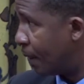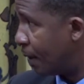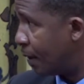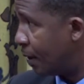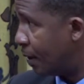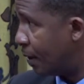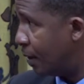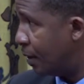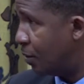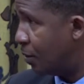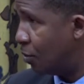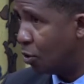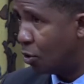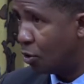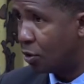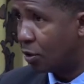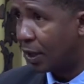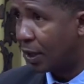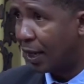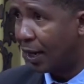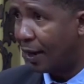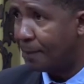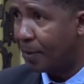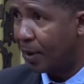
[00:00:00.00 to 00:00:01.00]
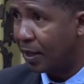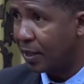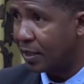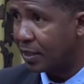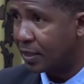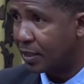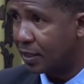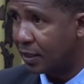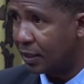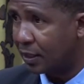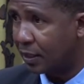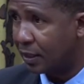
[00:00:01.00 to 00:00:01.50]
No clear
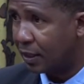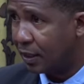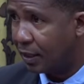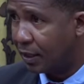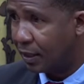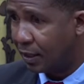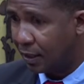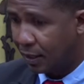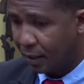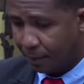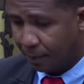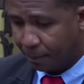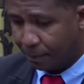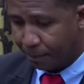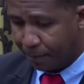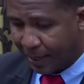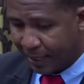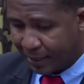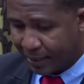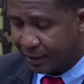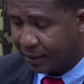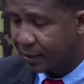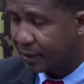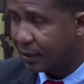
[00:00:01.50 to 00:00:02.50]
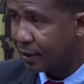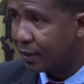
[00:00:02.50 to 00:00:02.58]
policy. But